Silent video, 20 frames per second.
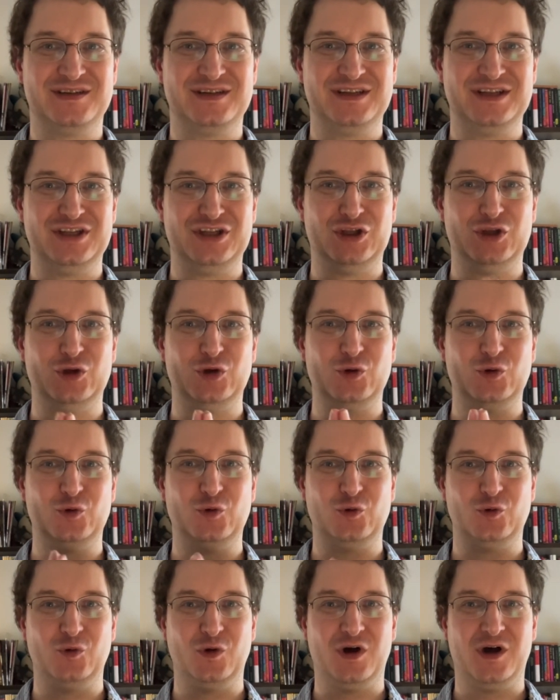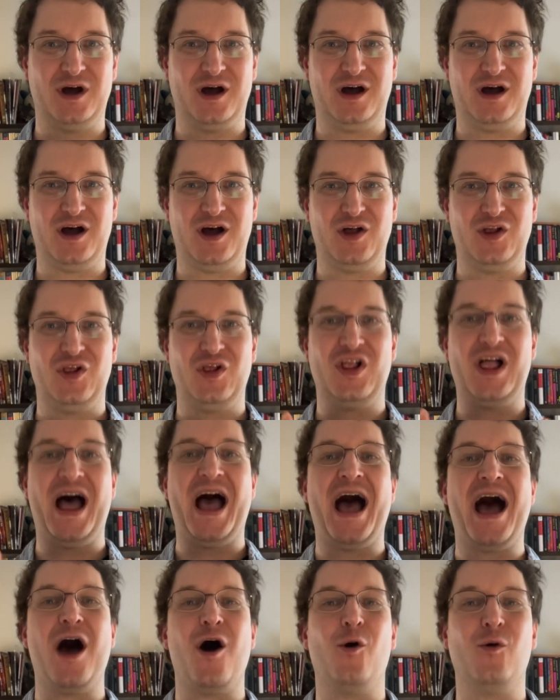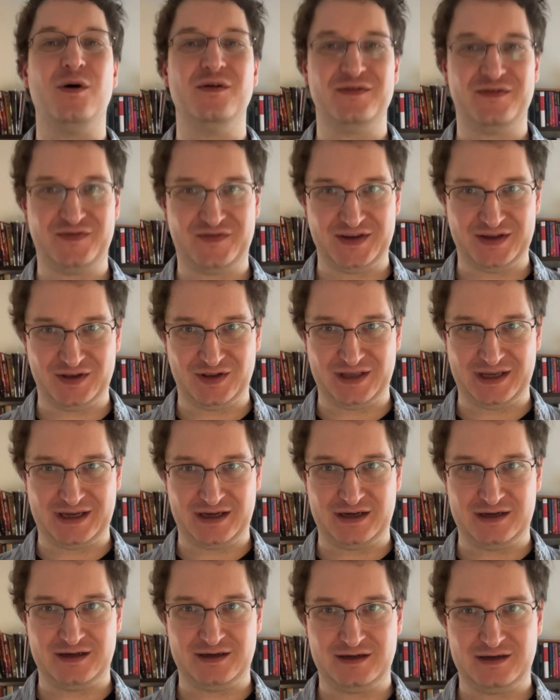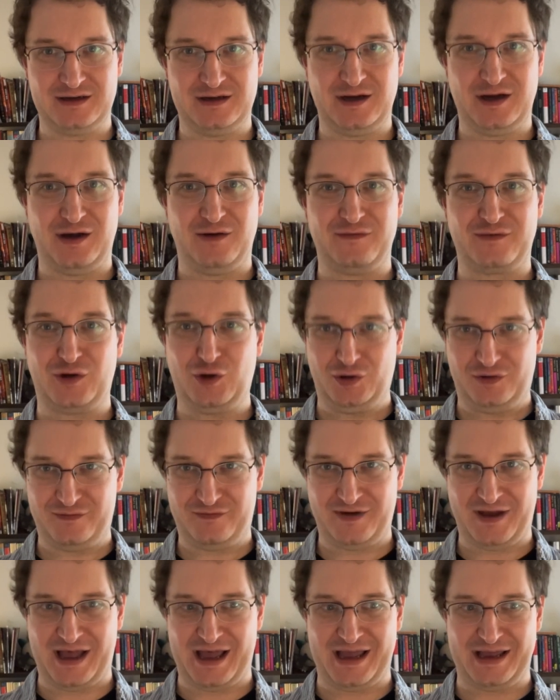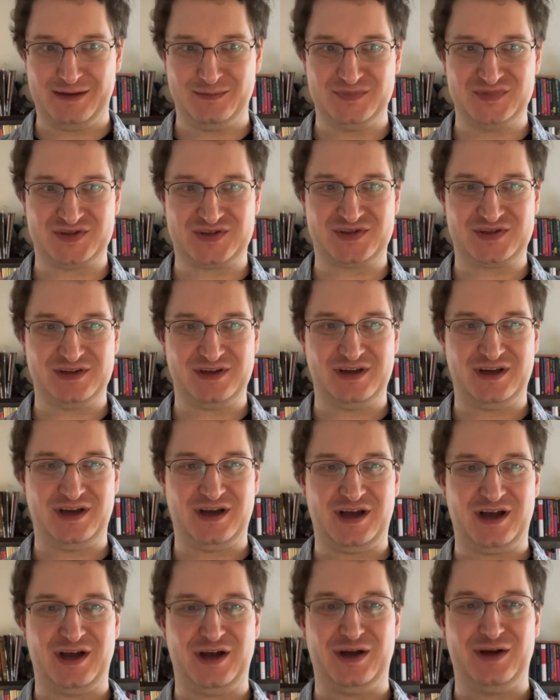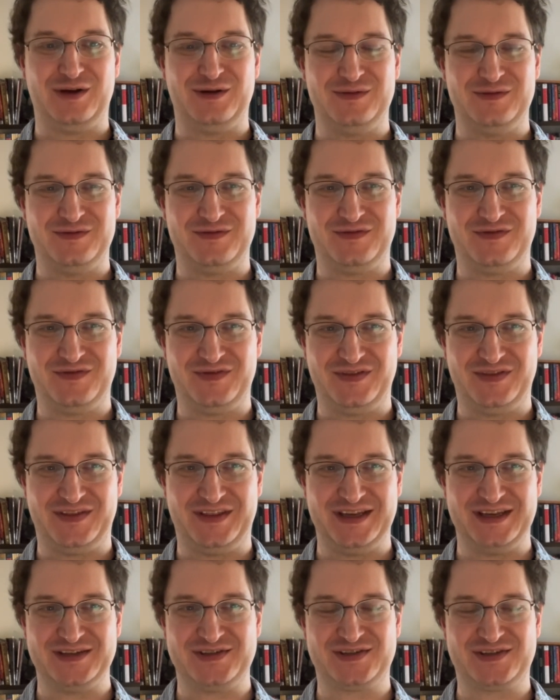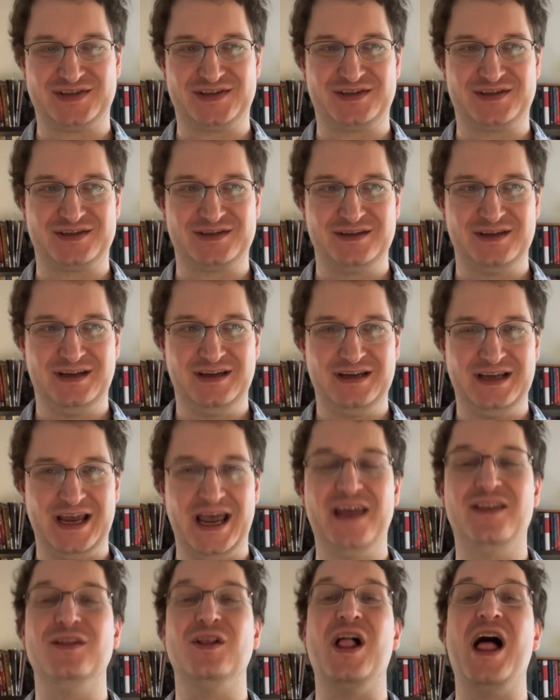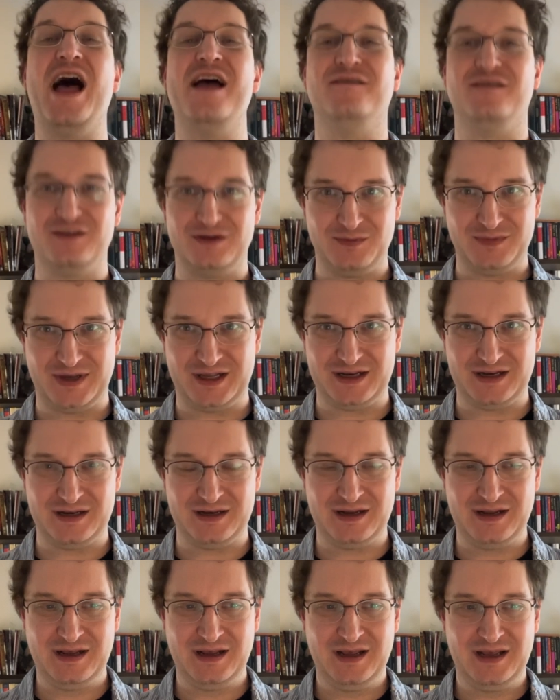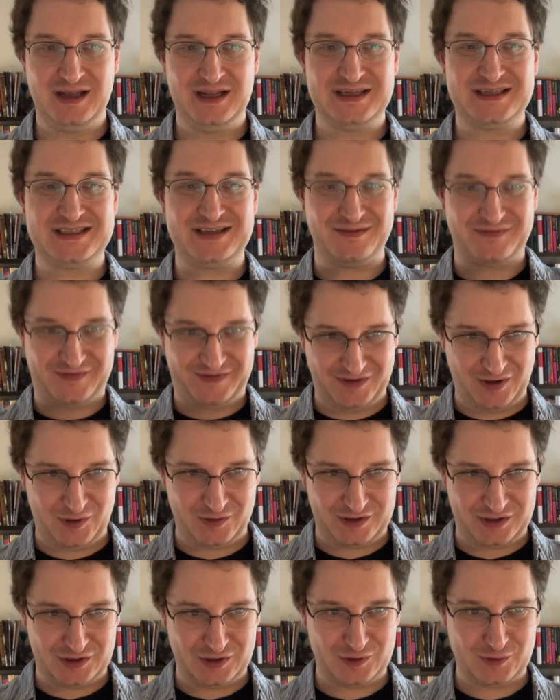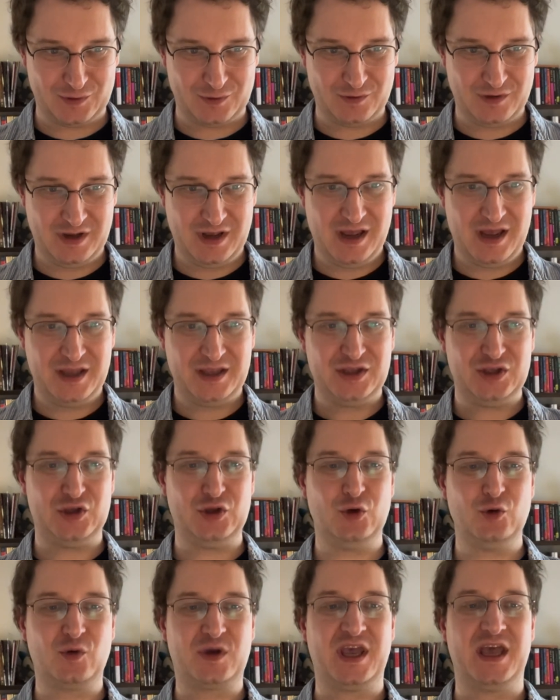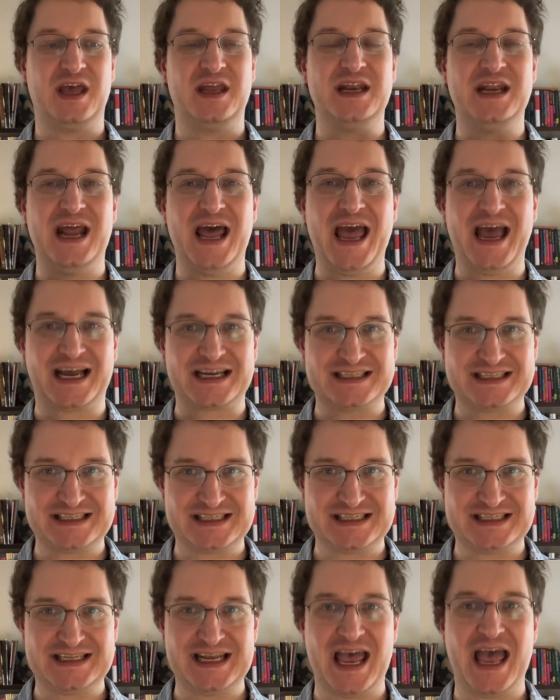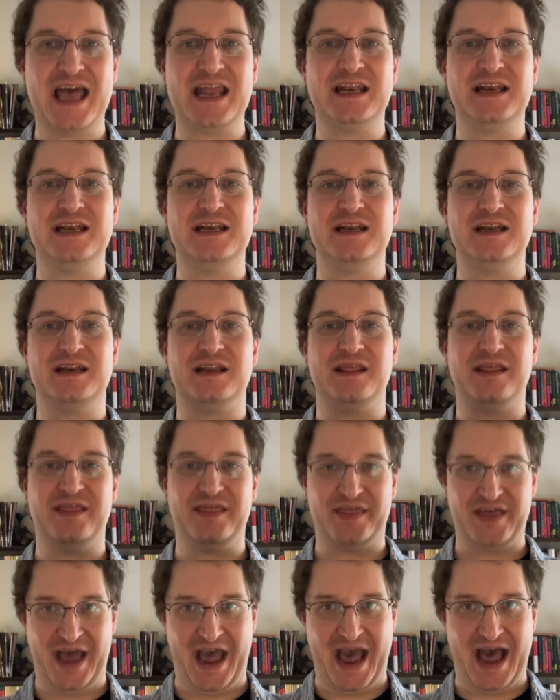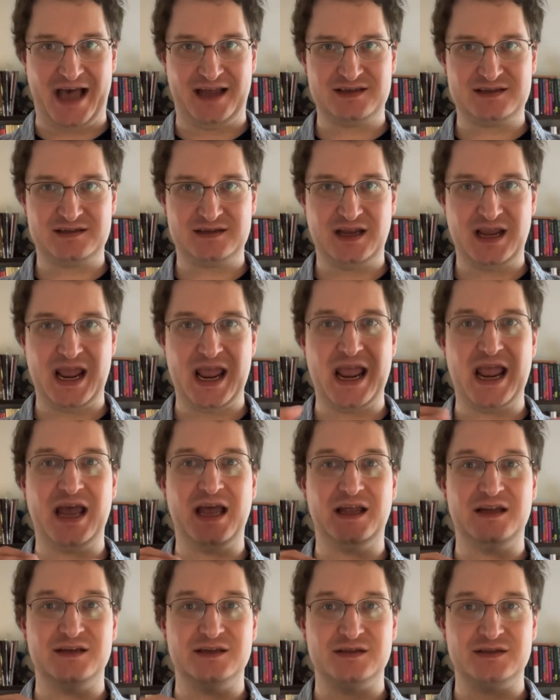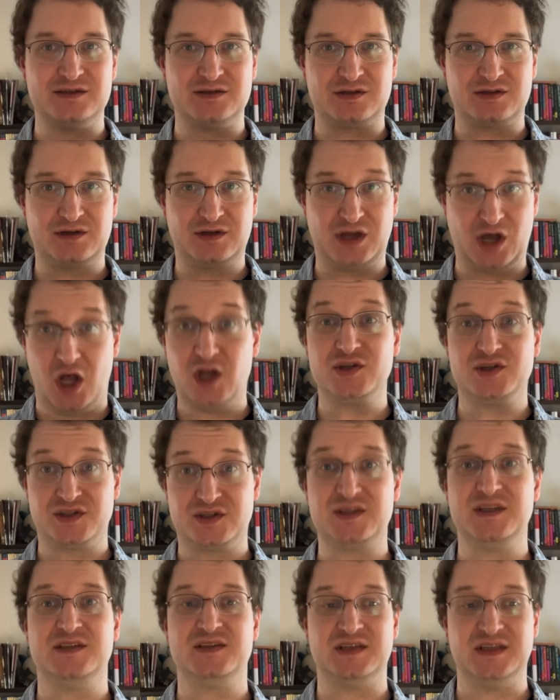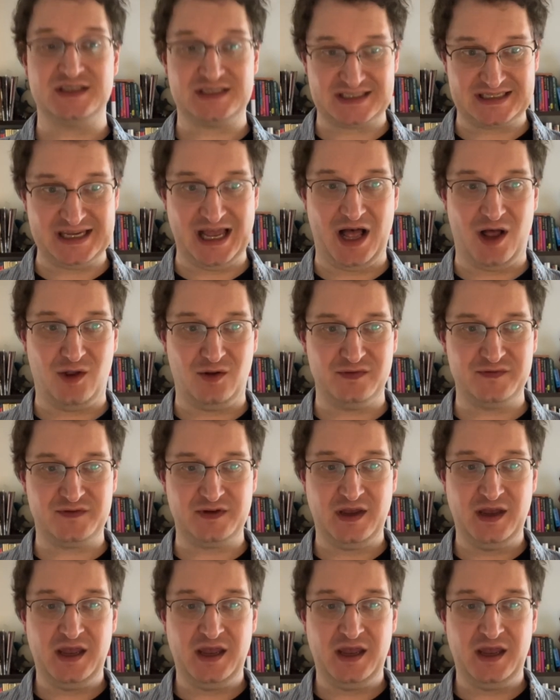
you allow a feeling of good vibes, of this enlivenment to fill you, you can extend that and consciousness itself